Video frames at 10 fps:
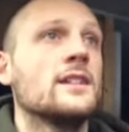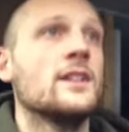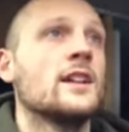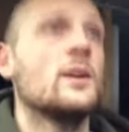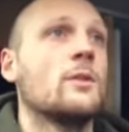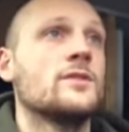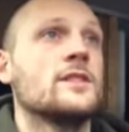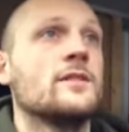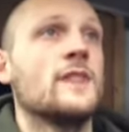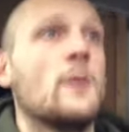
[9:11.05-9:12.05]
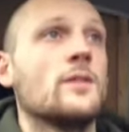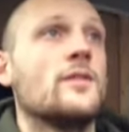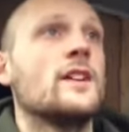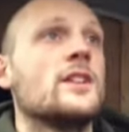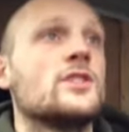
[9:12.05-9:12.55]
You know, obviously found a
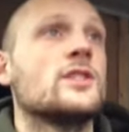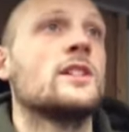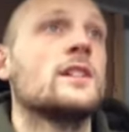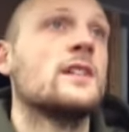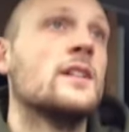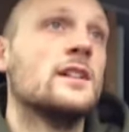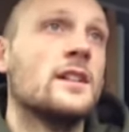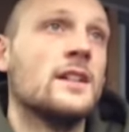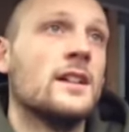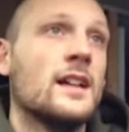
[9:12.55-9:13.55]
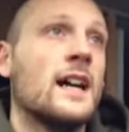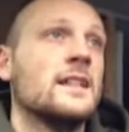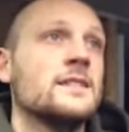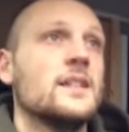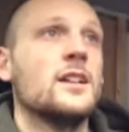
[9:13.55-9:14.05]
fish
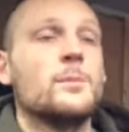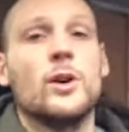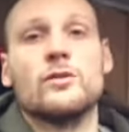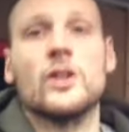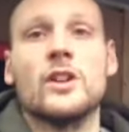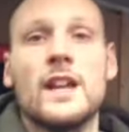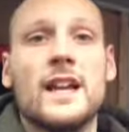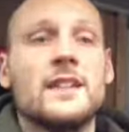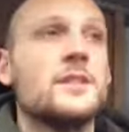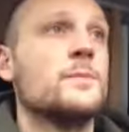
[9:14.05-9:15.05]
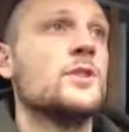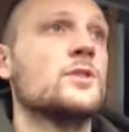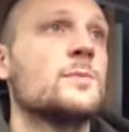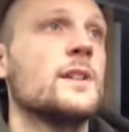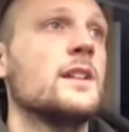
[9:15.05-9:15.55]
and uh, put a rod on it, and it's
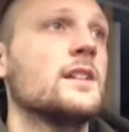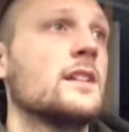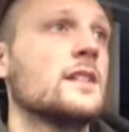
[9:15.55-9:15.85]
produced me